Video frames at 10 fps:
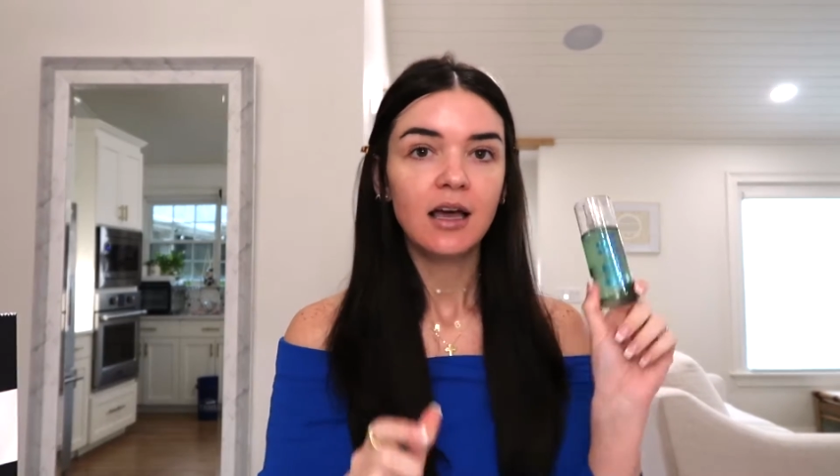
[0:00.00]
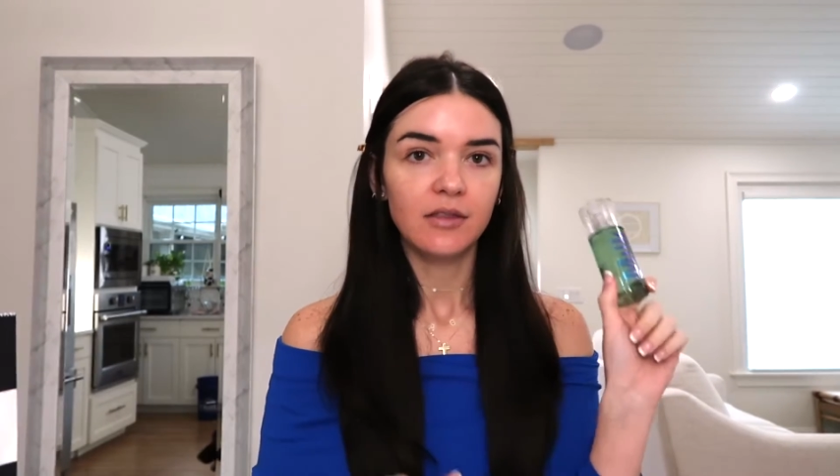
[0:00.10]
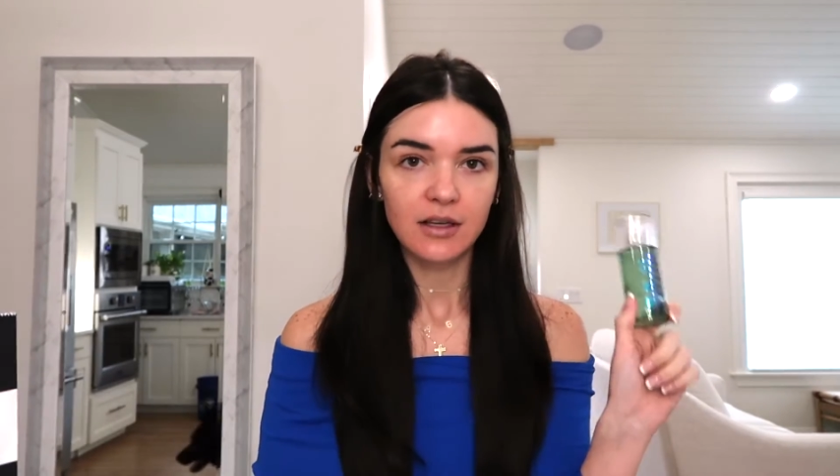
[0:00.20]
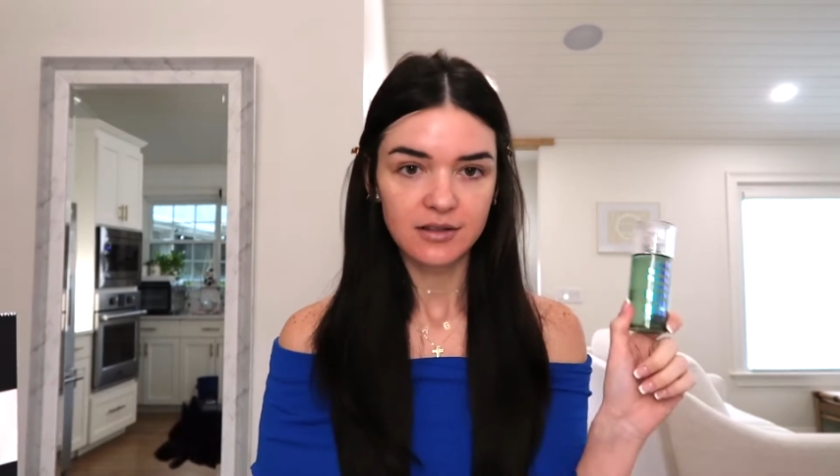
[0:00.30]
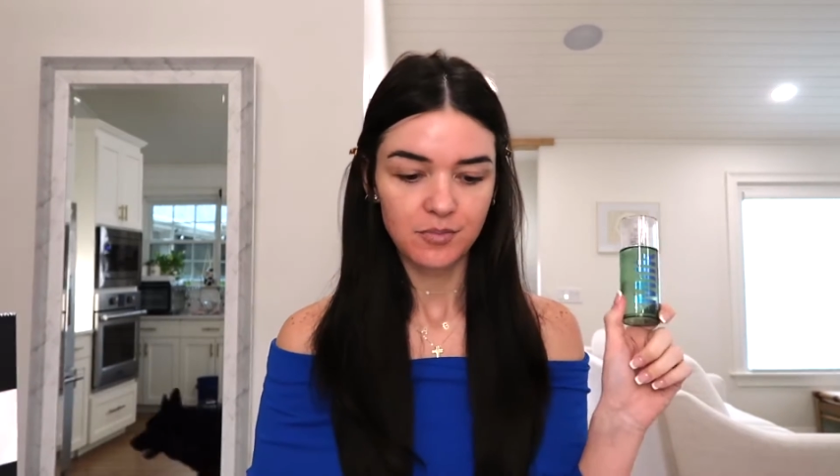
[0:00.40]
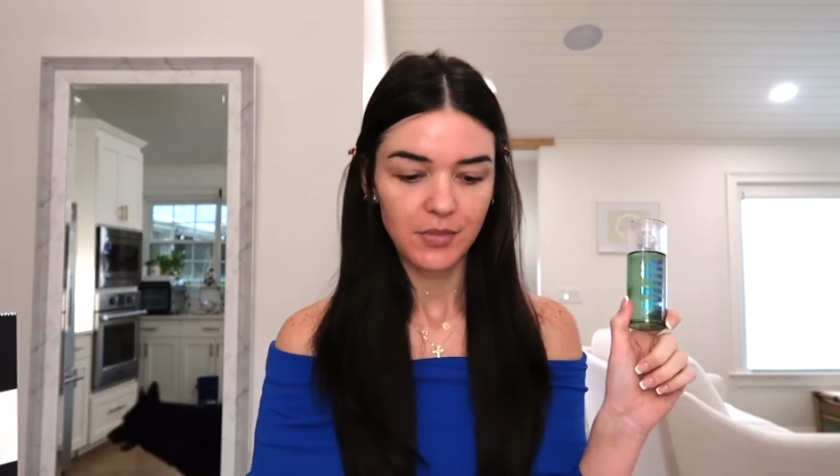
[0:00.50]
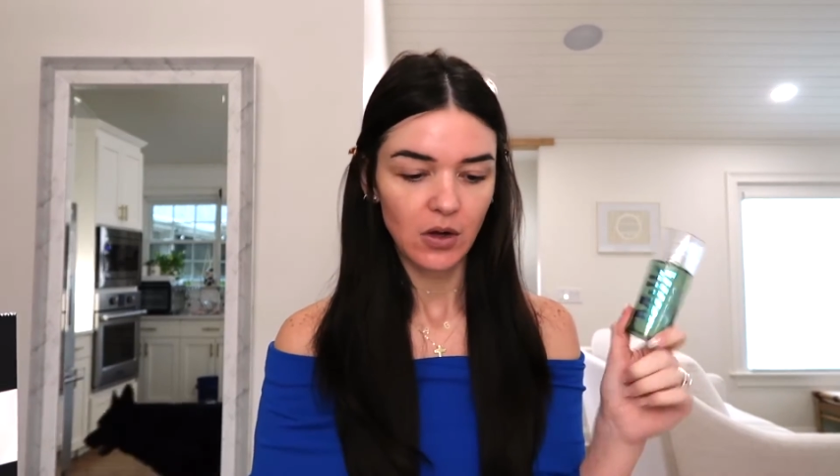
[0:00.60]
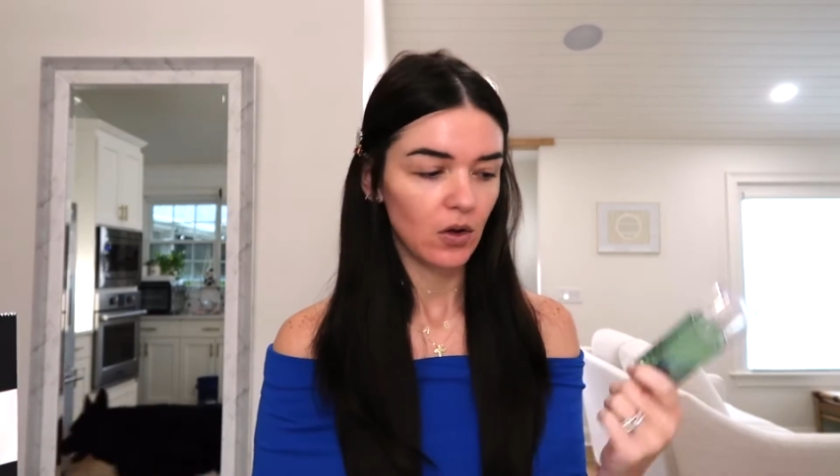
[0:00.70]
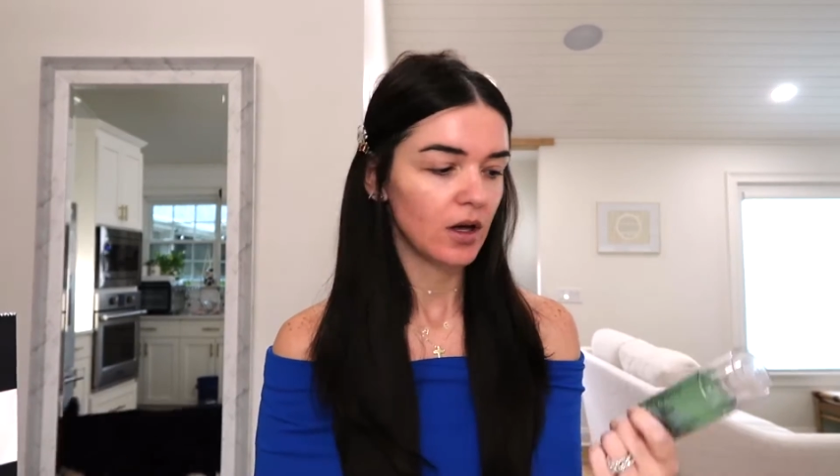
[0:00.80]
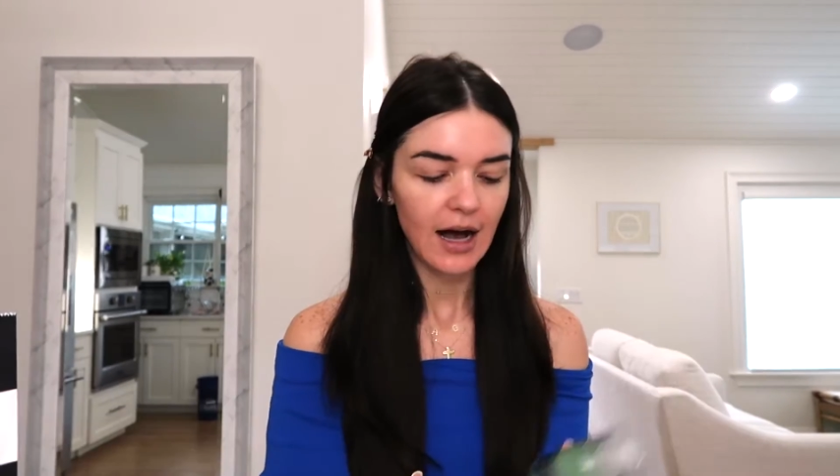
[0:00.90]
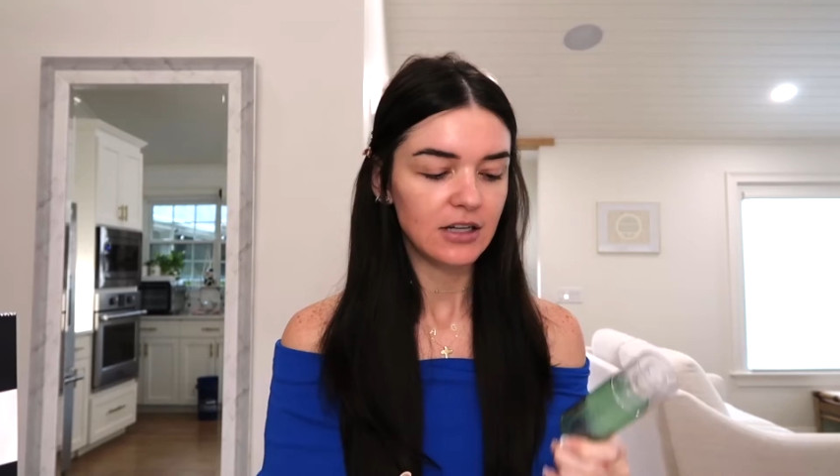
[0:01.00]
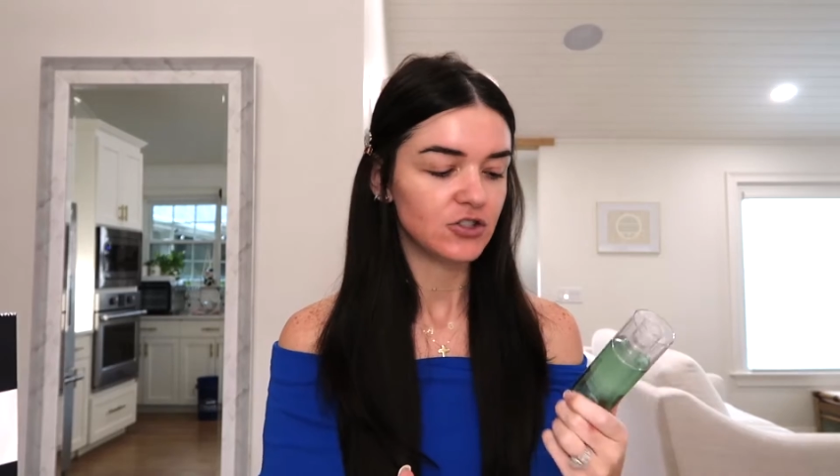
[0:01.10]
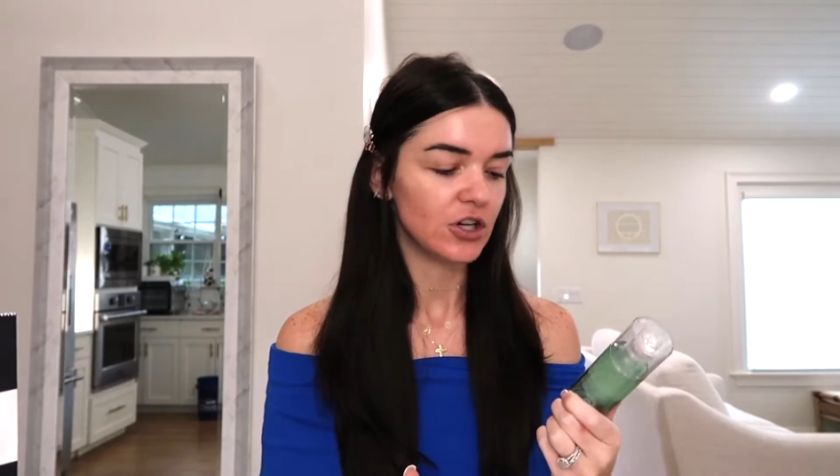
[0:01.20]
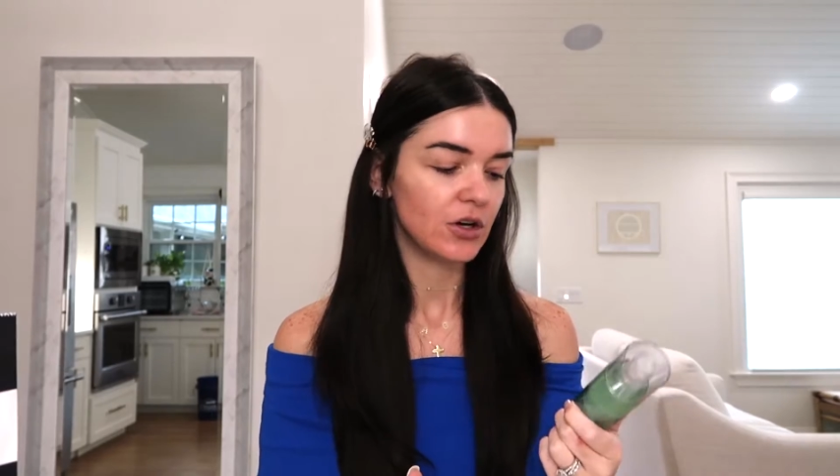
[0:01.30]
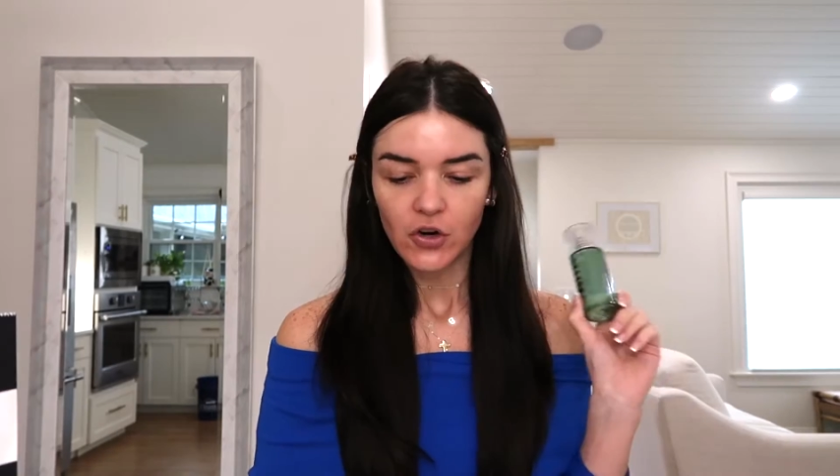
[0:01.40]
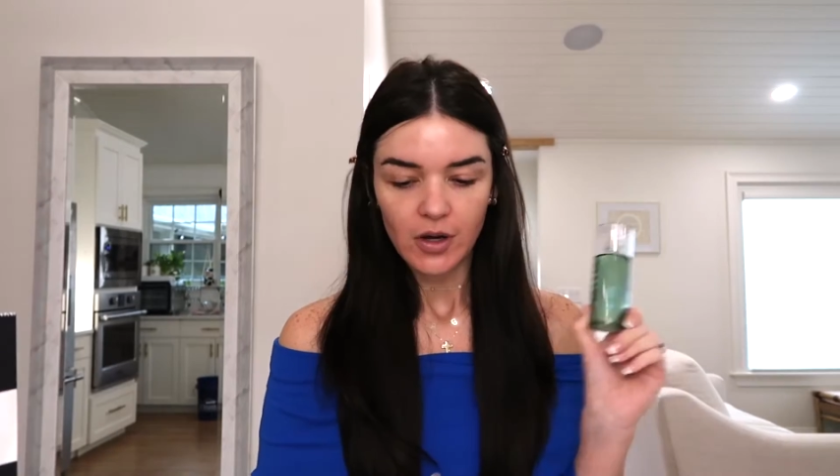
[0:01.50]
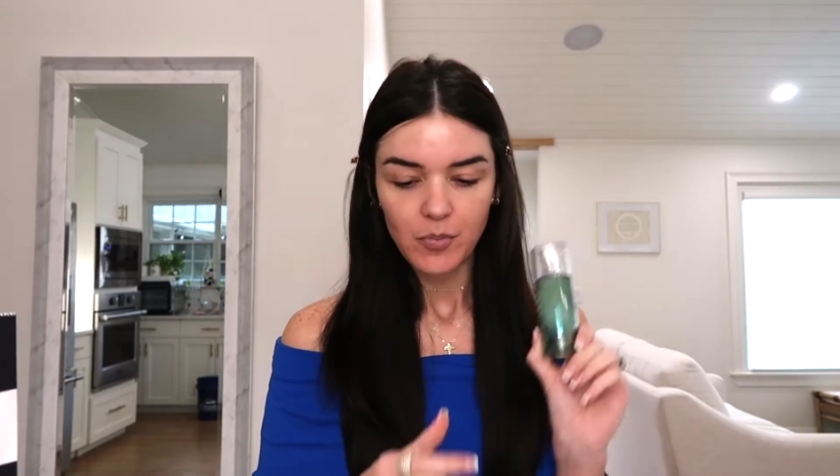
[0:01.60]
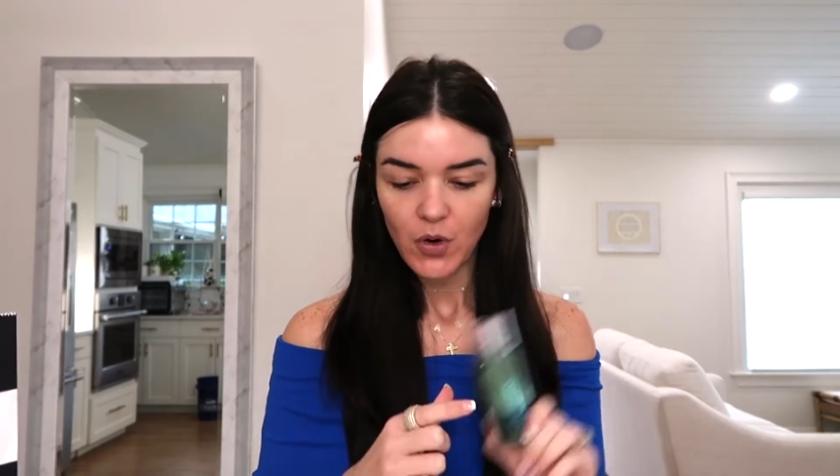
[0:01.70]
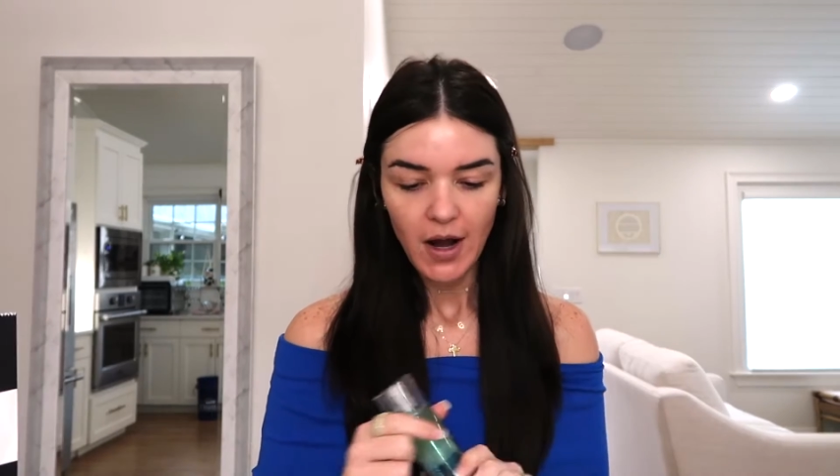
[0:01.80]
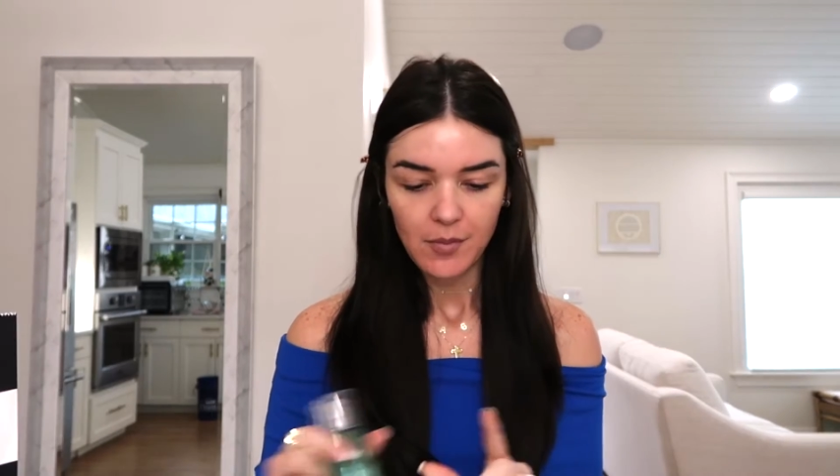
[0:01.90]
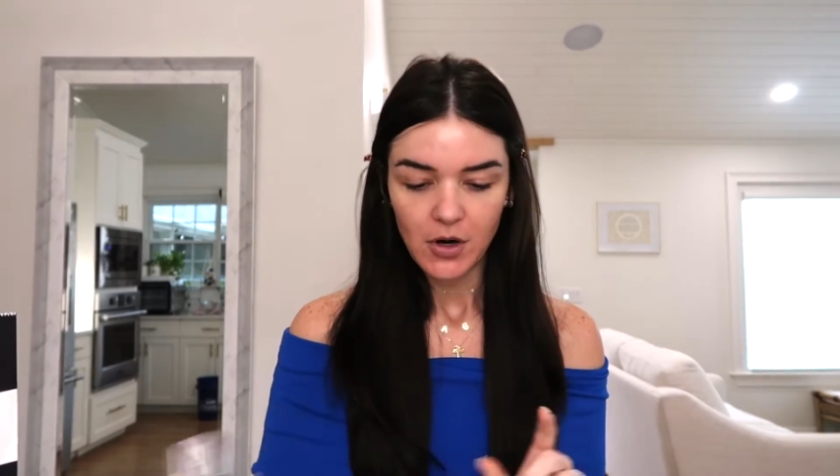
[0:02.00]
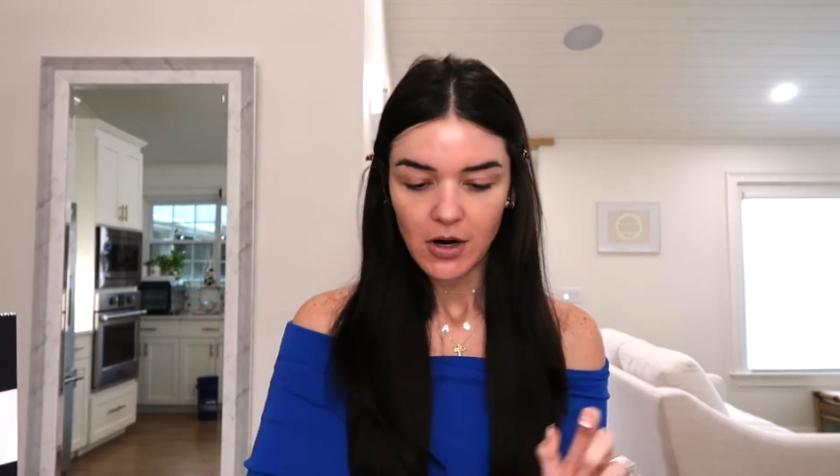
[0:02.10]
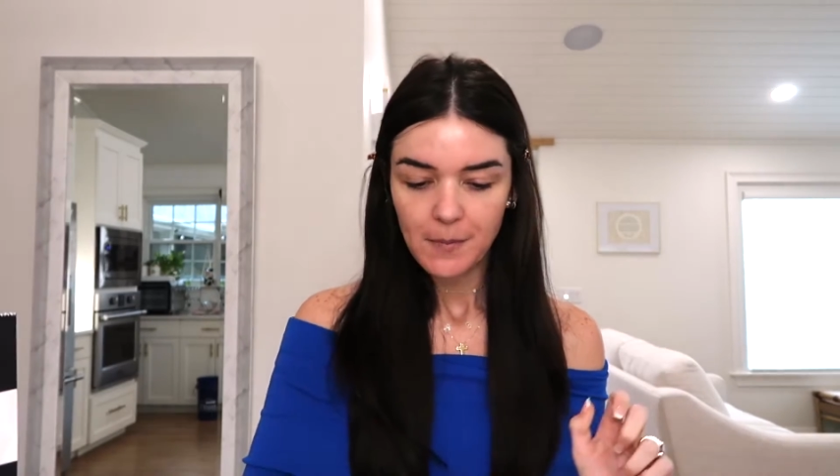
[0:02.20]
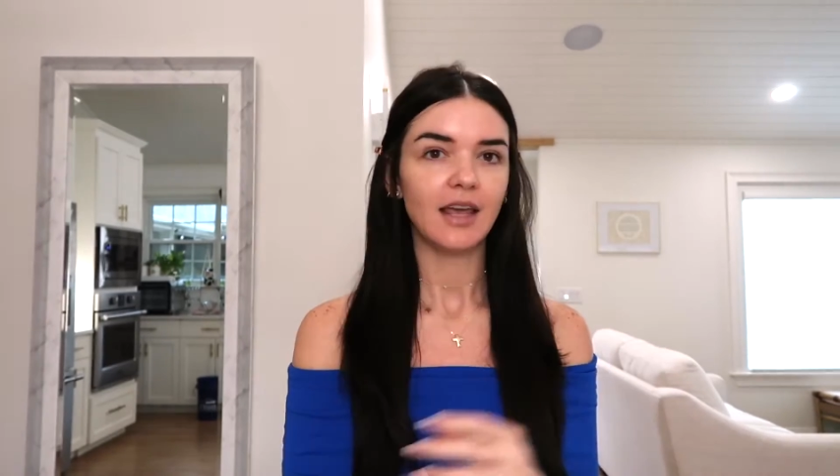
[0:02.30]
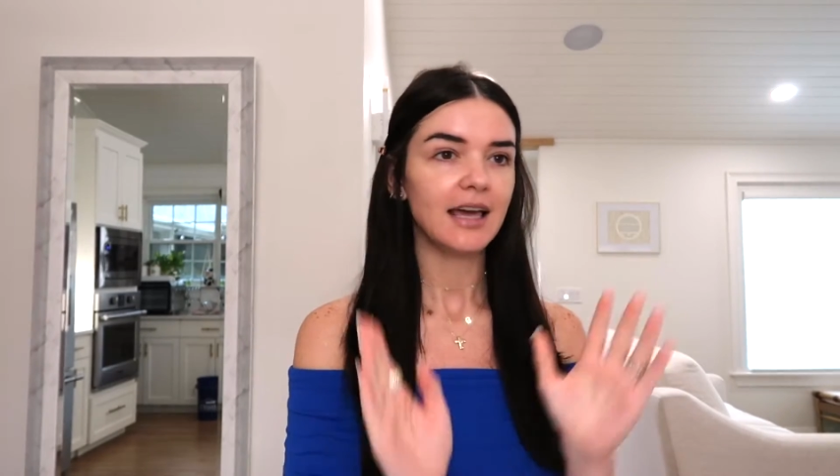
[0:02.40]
this Milk Hydro Grip Primer.